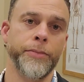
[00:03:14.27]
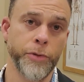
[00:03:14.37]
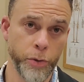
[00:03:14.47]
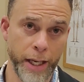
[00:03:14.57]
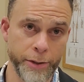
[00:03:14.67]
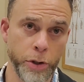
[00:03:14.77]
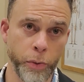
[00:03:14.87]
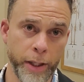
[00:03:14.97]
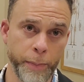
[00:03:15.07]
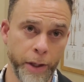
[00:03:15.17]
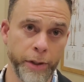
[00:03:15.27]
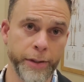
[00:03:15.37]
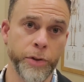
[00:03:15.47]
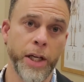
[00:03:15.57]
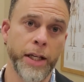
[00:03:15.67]
through that 2-week
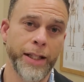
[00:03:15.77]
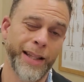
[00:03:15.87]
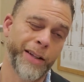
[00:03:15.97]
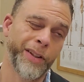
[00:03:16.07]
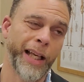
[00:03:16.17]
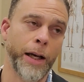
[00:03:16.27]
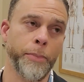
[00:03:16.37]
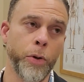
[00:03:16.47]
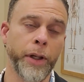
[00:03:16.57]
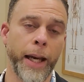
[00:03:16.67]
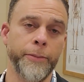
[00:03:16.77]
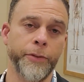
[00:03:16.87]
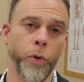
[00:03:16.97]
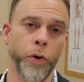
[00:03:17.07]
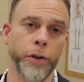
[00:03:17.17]
period. Think of it like a boot camp
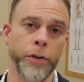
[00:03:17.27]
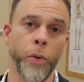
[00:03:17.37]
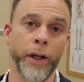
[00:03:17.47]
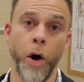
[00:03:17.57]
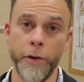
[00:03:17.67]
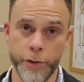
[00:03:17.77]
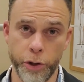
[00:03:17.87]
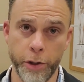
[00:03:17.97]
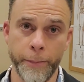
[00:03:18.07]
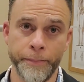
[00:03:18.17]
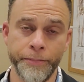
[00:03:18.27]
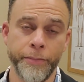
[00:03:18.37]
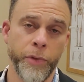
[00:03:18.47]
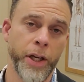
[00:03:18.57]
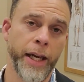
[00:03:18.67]
for going off sugar
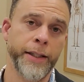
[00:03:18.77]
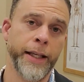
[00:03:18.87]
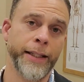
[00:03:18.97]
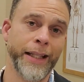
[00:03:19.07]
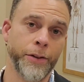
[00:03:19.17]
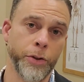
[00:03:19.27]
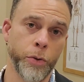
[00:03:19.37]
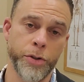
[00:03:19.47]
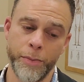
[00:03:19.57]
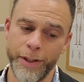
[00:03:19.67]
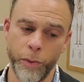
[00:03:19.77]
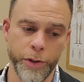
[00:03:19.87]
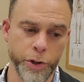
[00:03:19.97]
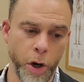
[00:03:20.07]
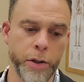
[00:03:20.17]
and then getting through some of the
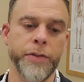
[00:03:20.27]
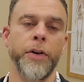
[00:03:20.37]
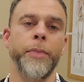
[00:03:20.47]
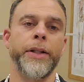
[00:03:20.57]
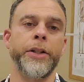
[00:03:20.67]
withdrawals from it.